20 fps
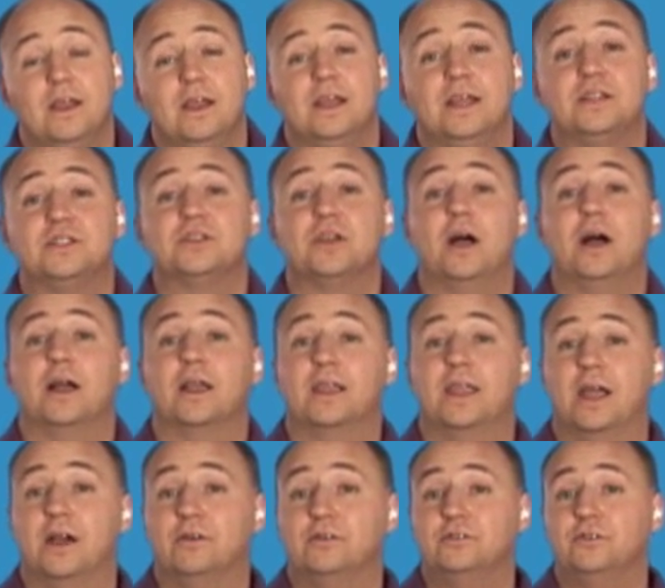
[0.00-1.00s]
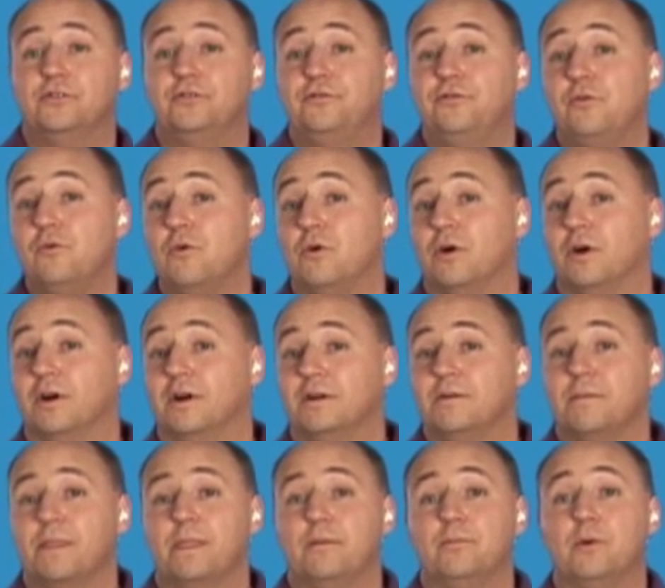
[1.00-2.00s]
It's a count of 4,
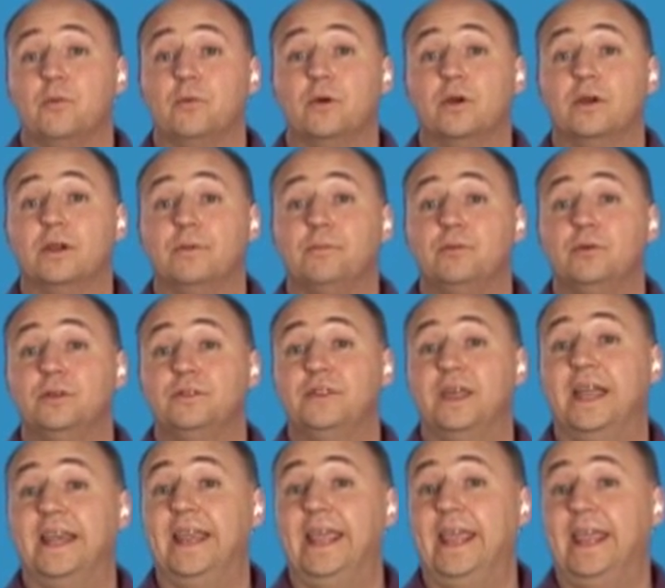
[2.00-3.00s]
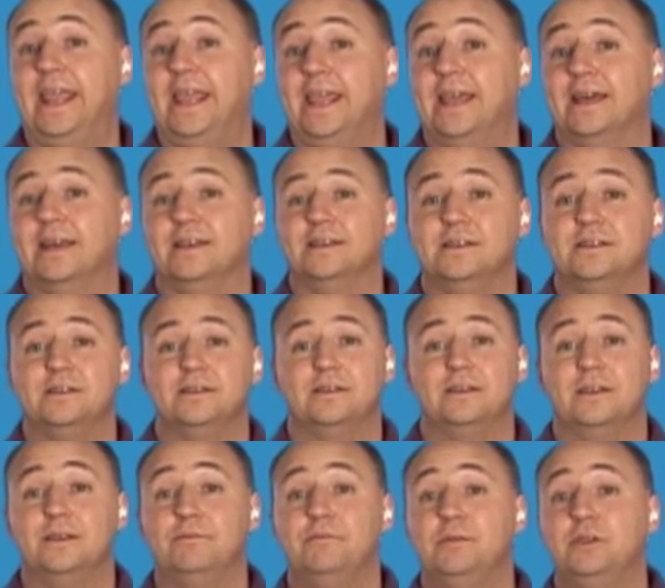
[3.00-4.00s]
but we're going to put that "and"
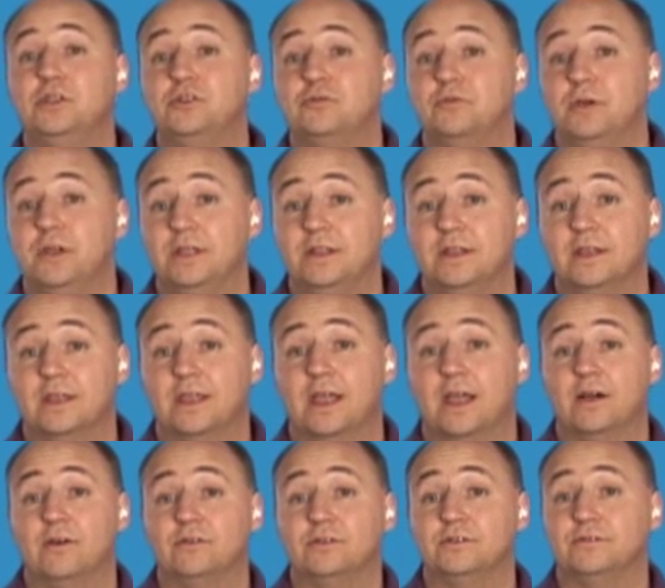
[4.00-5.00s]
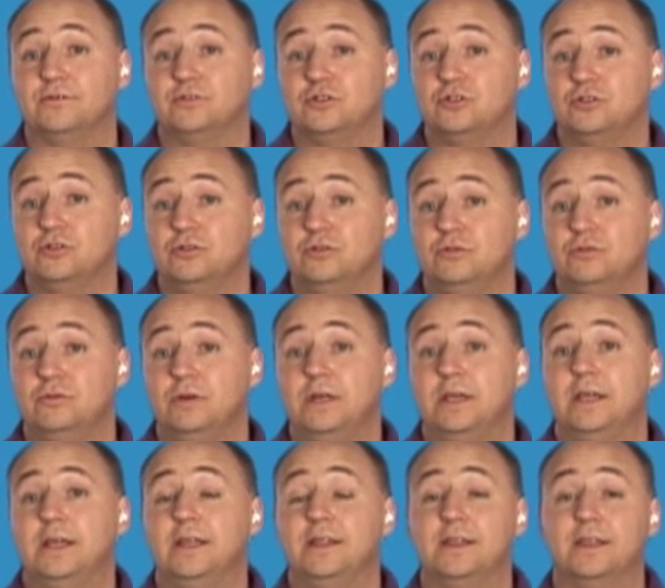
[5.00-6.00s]
in between the count of 2
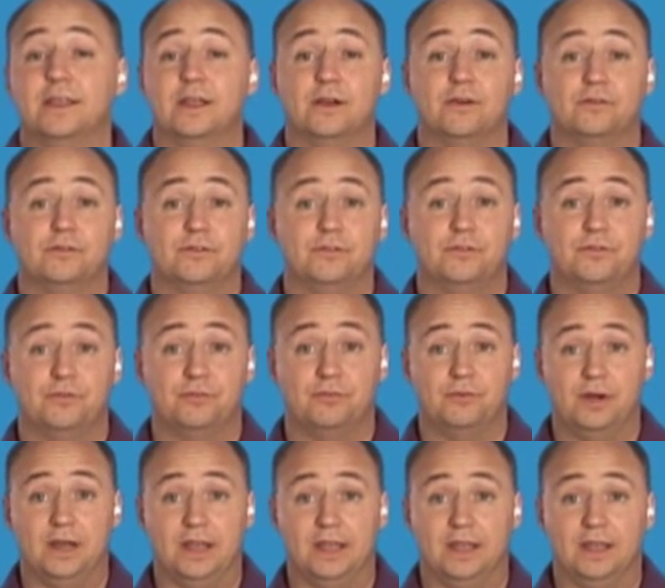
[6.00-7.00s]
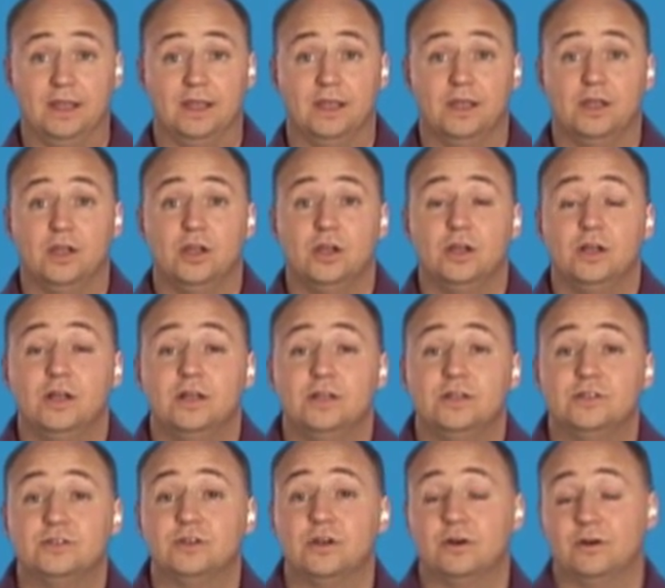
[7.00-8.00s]
and the count of 3.
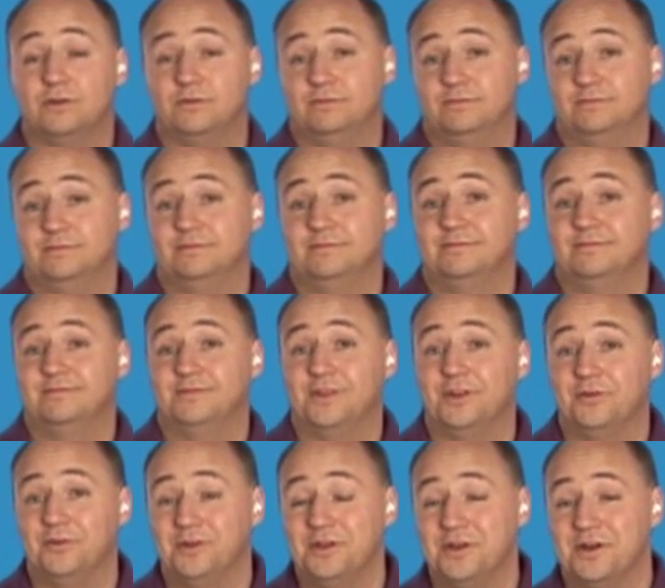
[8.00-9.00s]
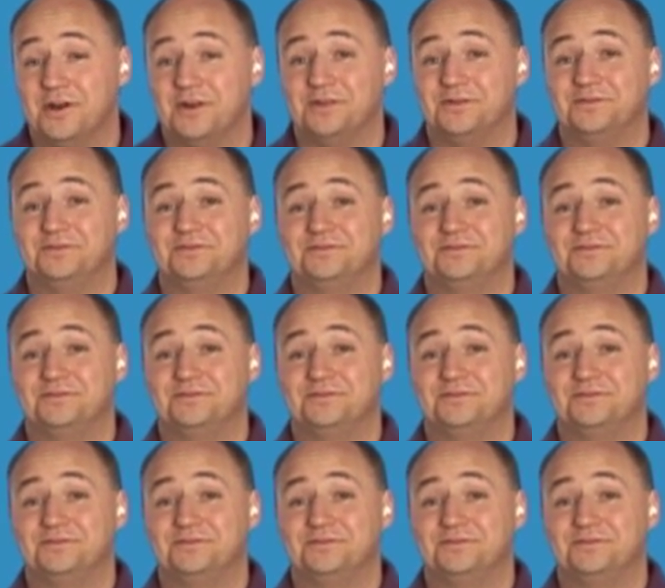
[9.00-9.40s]
So, here we go.